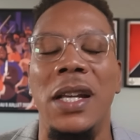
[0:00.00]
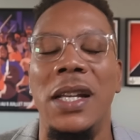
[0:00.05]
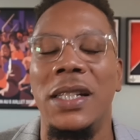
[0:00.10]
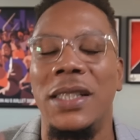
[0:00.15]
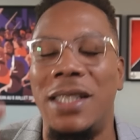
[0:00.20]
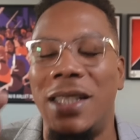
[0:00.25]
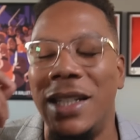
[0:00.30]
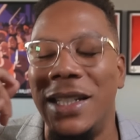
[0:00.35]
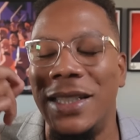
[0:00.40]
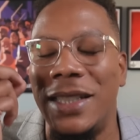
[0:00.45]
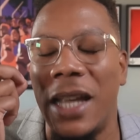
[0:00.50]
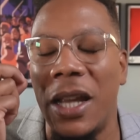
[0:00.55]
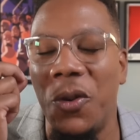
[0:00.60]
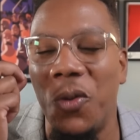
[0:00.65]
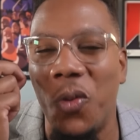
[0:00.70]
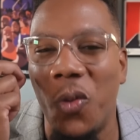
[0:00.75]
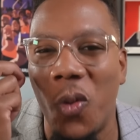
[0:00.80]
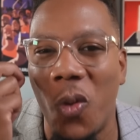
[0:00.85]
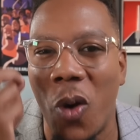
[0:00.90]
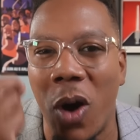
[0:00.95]
She is a
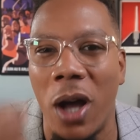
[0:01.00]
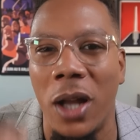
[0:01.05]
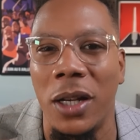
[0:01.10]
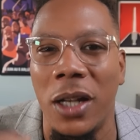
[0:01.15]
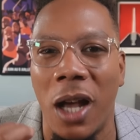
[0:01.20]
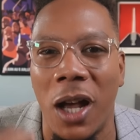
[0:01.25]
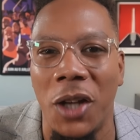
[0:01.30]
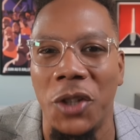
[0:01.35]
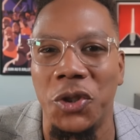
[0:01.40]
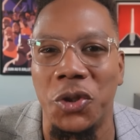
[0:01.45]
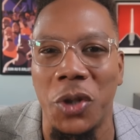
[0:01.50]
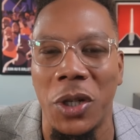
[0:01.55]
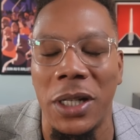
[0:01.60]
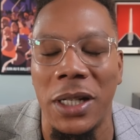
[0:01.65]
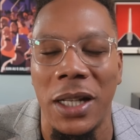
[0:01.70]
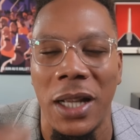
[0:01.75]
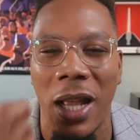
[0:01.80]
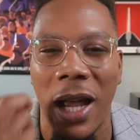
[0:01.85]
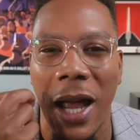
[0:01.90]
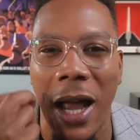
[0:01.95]

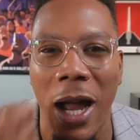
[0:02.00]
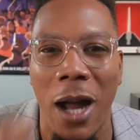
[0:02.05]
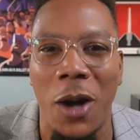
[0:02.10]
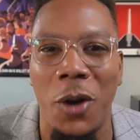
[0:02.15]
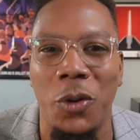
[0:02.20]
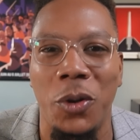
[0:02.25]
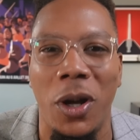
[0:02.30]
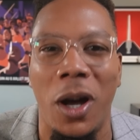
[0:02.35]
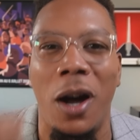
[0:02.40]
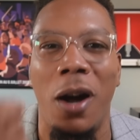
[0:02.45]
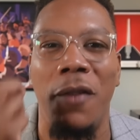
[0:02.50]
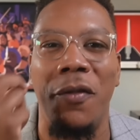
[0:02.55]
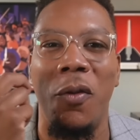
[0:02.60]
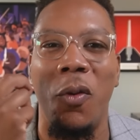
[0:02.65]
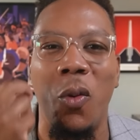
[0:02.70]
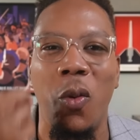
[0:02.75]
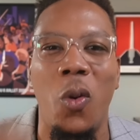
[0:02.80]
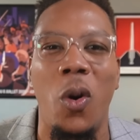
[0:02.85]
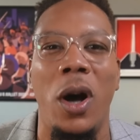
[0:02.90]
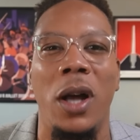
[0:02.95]
100 out of
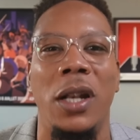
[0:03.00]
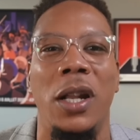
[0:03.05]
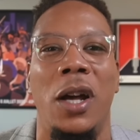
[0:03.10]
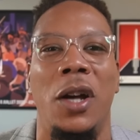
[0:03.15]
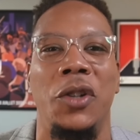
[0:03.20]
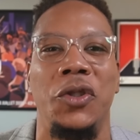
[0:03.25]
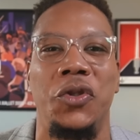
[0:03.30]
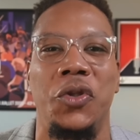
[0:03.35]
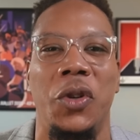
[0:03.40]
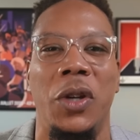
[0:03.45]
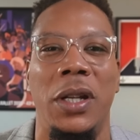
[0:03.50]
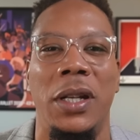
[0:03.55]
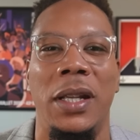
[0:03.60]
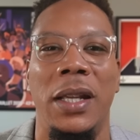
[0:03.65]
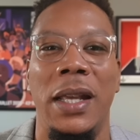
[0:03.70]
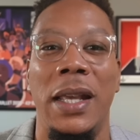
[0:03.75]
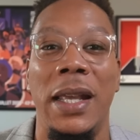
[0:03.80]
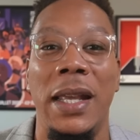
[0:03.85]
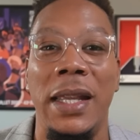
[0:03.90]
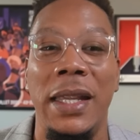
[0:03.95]
100.
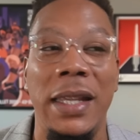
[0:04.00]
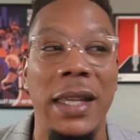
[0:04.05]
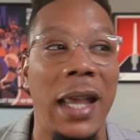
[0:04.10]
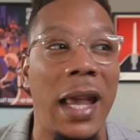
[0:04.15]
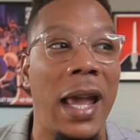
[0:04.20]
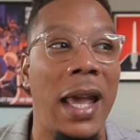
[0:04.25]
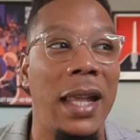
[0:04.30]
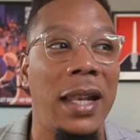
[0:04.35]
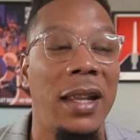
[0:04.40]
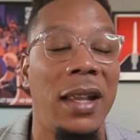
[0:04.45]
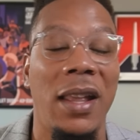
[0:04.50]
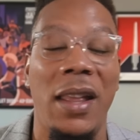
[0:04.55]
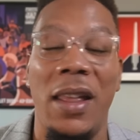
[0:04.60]
Yet